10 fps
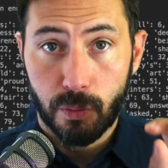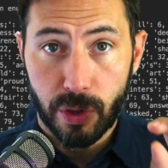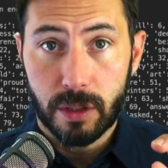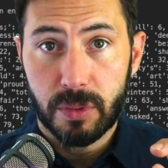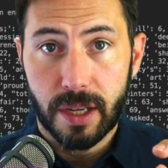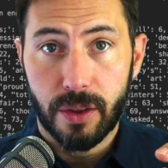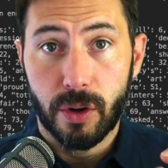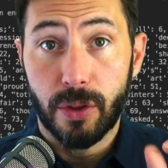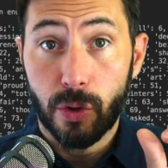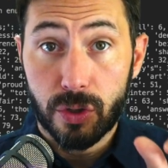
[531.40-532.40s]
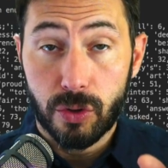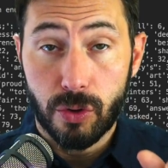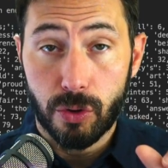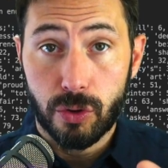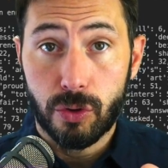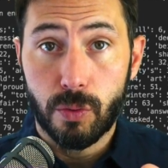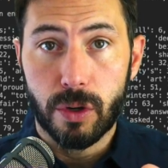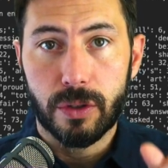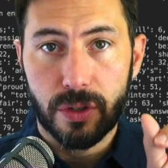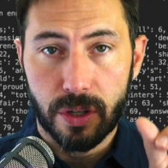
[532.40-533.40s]
bring them together. And those, those two
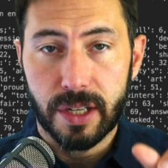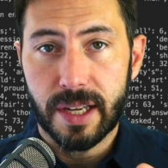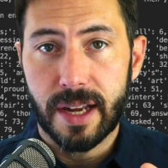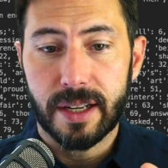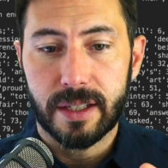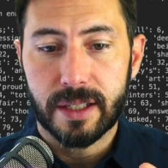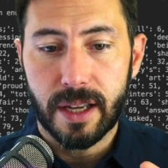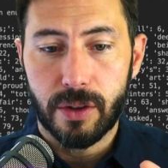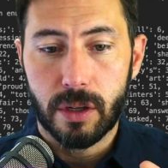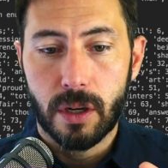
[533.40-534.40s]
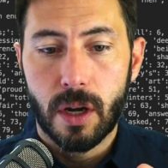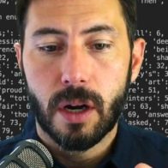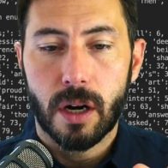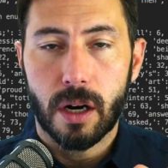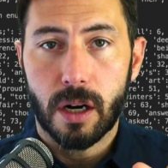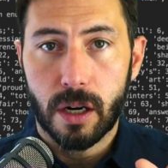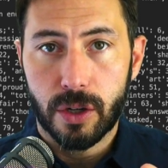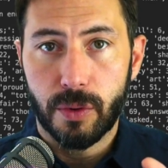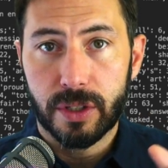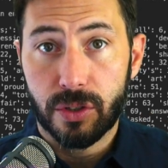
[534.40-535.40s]
words that are concatenated together are
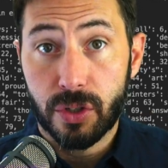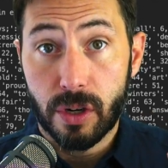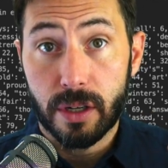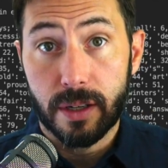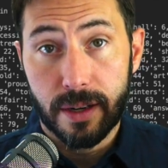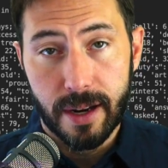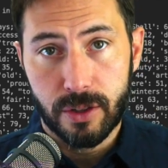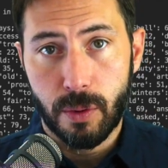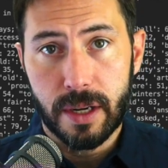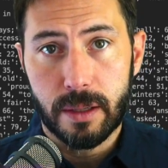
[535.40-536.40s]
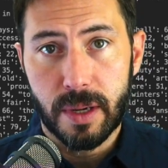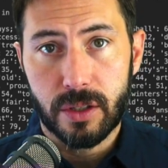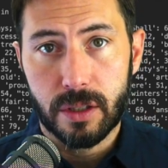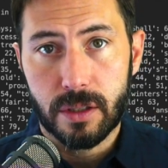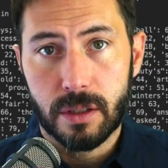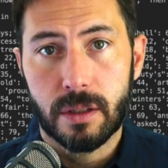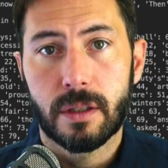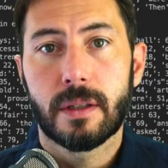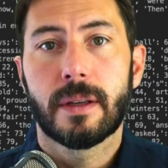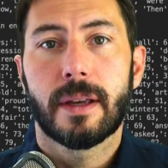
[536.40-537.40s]
going to start at 20 dimensions
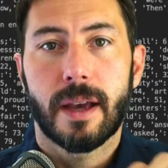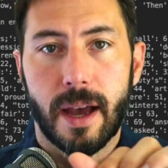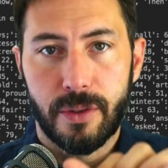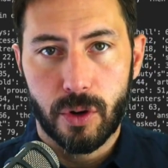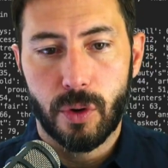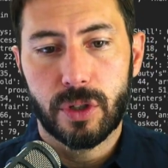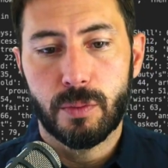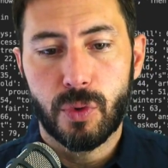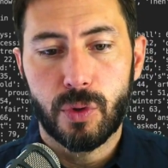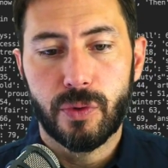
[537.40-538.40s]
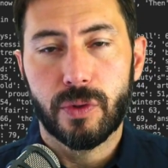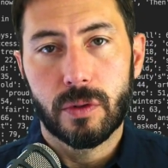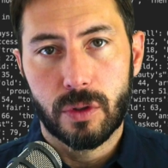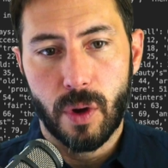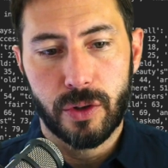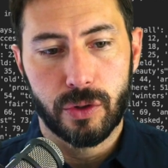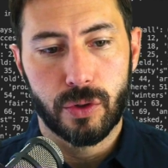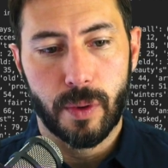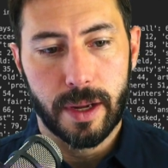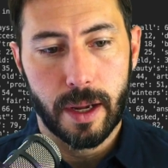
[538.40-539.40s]
and they're going to move to
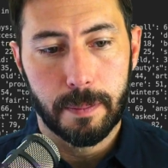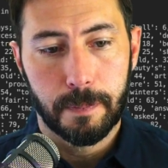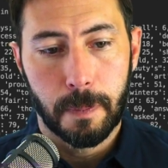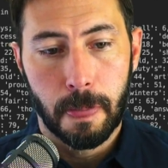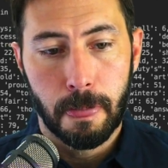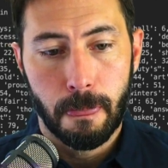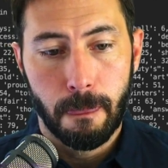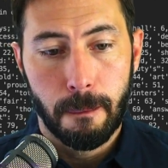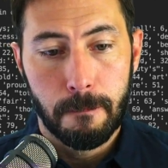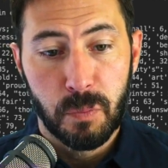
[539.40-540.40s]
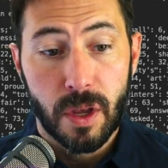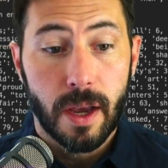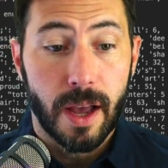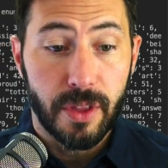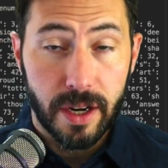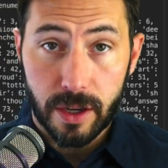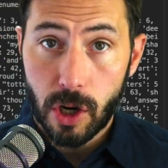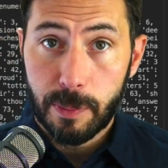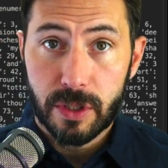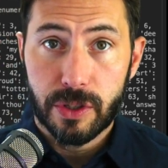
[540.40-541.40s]
128. And then in
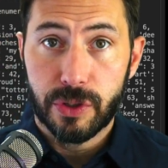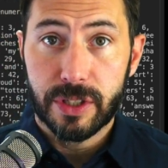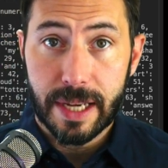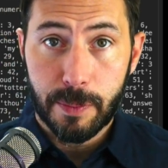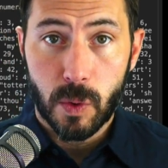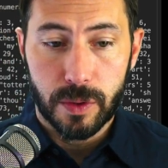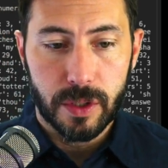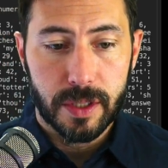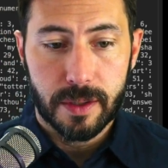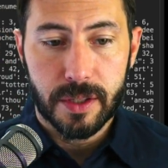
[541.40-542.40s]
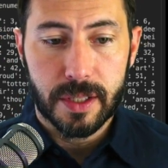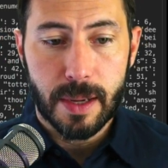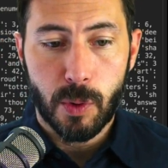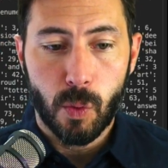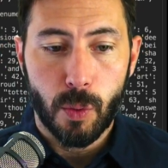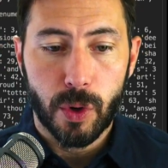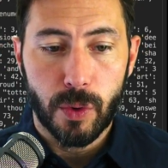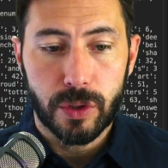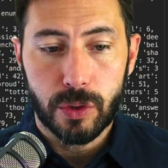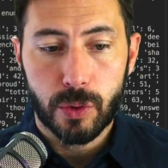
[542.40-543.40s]
our particular example, in this, this example, what we're
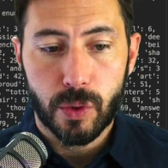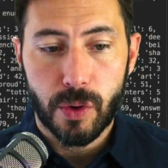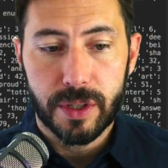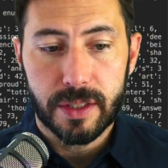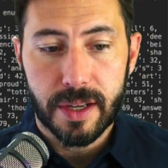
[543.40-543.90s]
going to do is we're going to